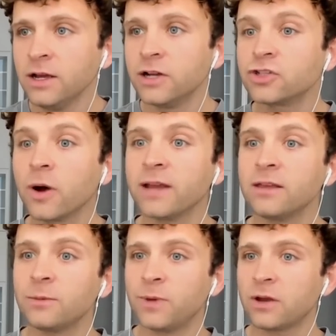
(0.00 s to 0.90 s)
And so I
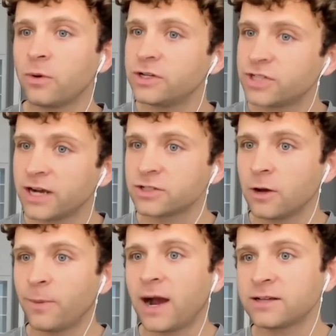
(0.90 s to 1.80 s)
think Bitcoin checks all
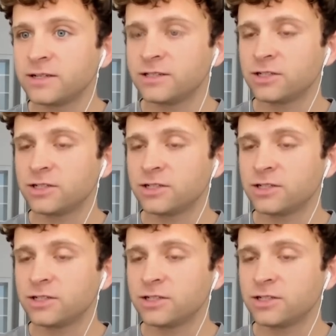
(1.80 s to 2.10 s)
boxes.